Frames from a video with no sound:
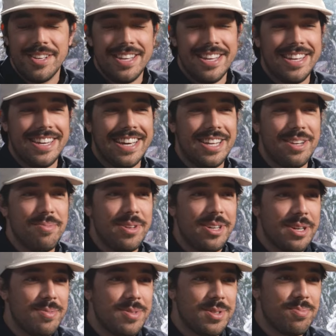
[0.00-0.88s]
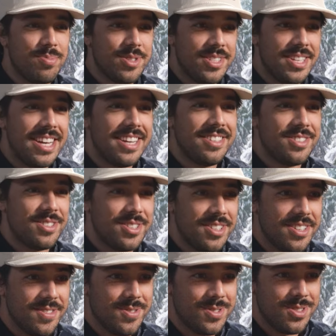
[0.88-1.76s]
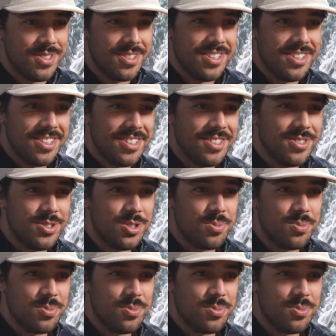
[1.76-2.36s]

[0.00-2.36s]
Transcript: He kind of becomes a protector of, you know,